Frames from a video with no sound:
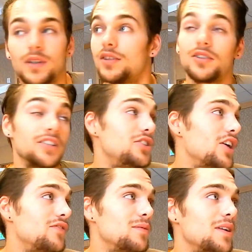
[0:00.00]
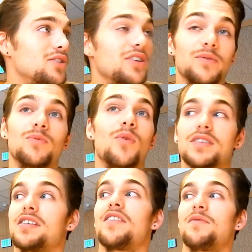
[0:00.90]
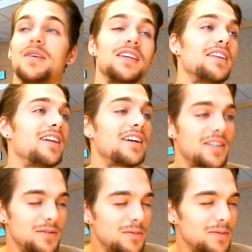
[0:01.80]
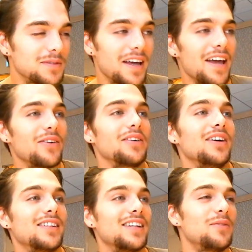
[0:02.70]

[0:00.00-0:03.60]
Looked at Jeff to make sure he wasn't giving me any angry looks.